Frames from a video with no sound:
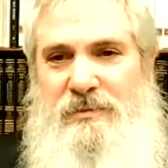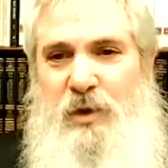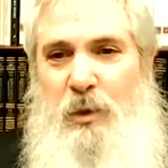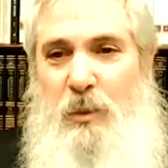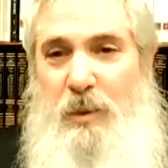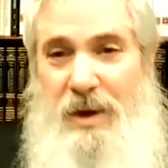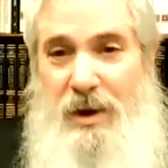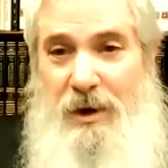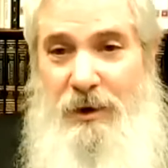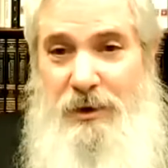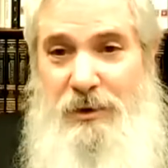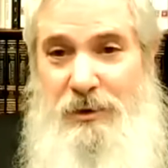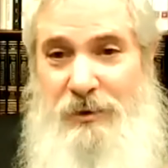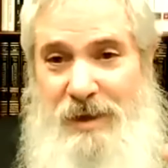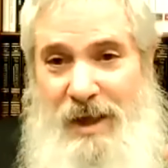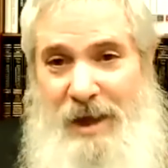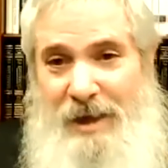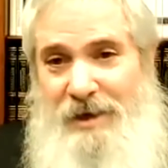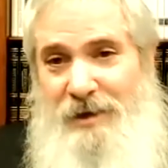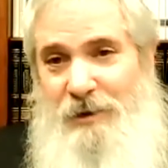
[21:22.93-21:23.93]
We are
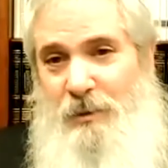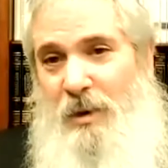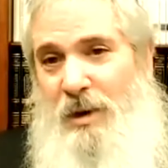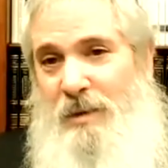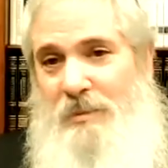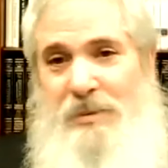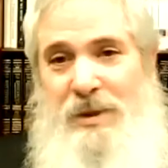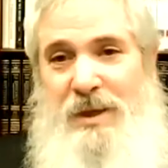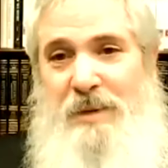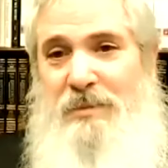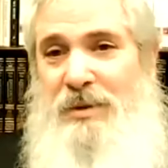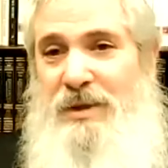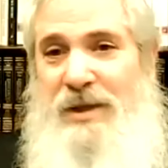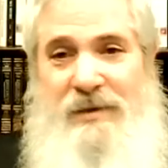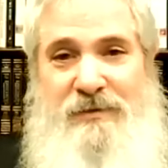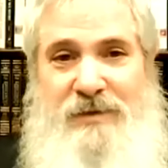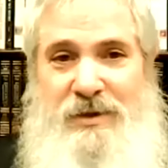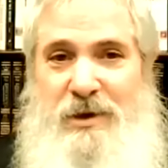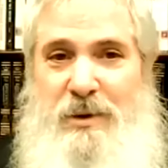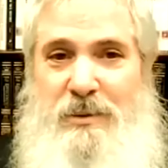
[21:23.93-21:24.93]
united one people,
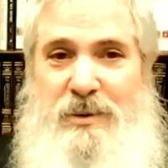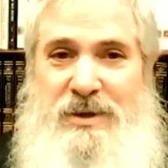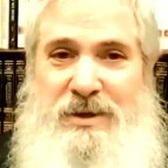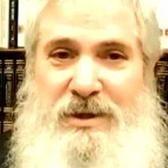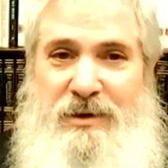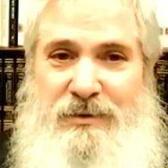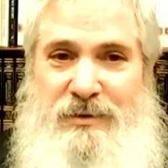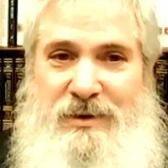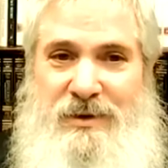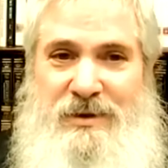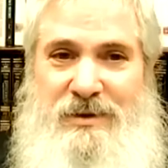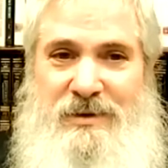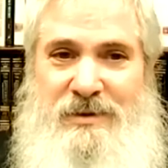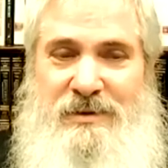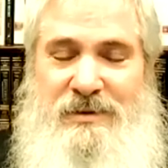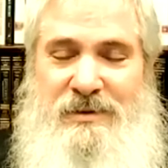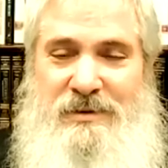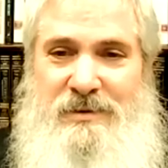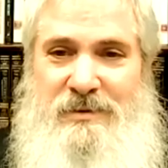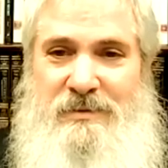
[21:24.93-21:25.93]
even though we're different.
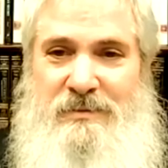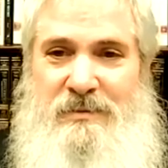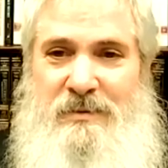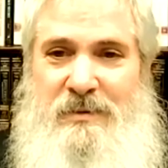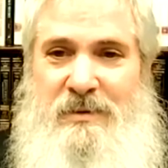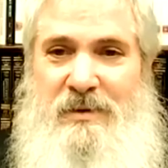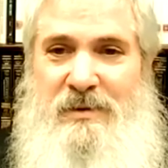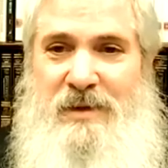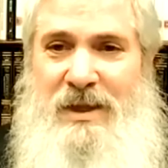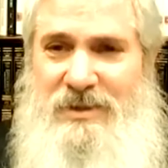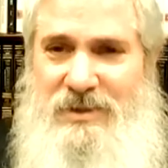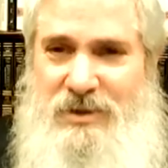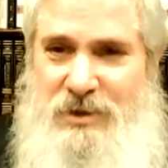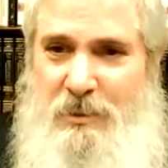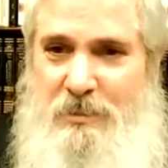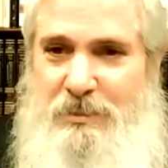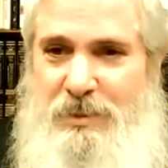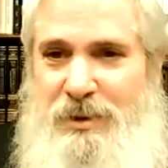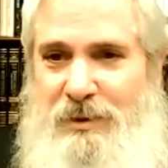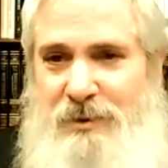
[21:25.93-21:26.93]
That's the
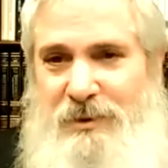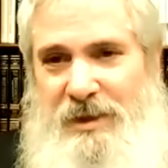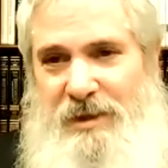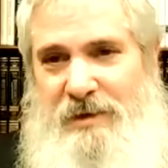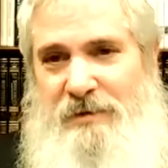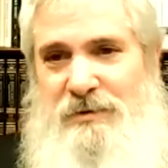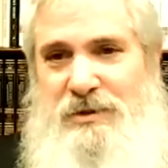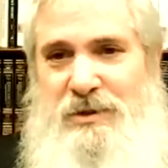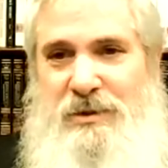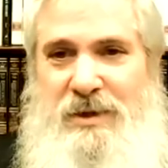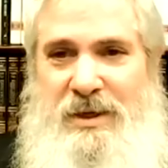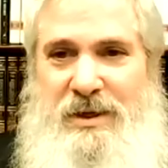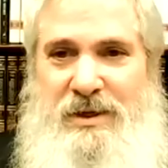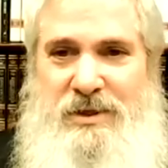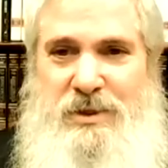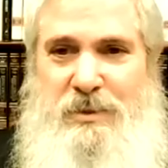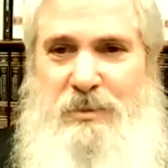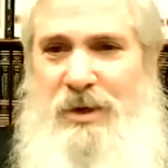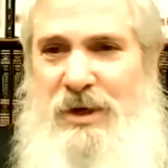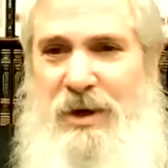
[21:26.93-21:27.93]
beauty of
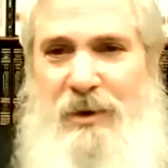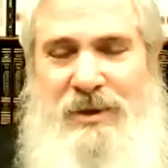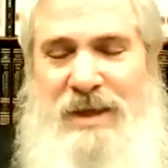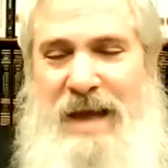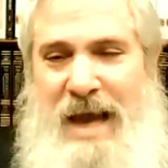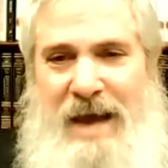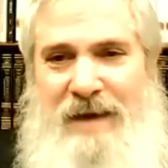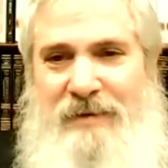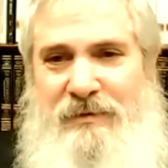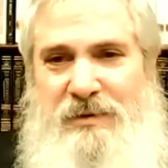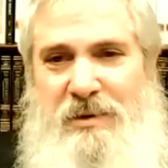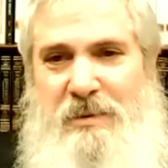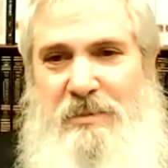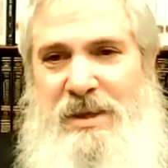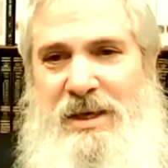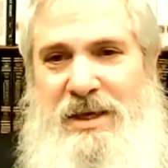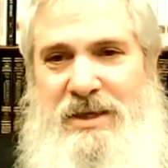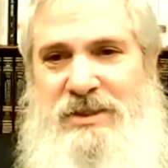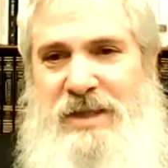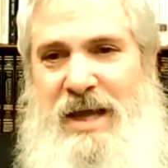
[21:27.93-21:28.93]
Judaism. We don't have to be
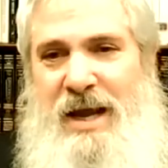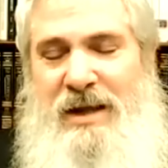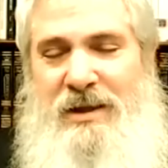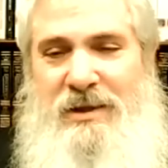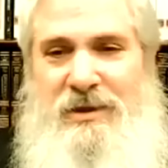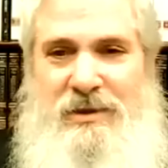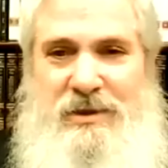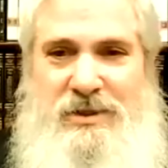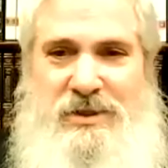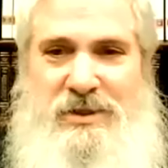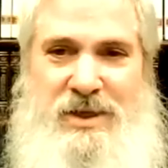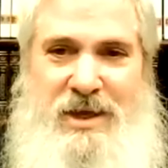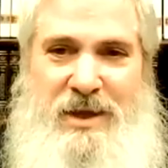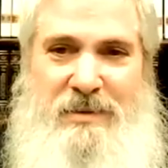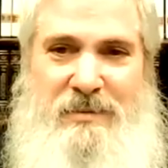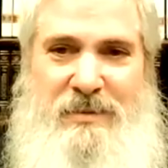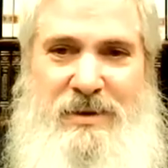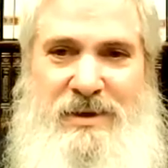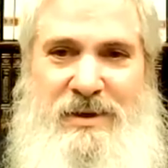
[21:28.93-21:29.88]
exactly the same.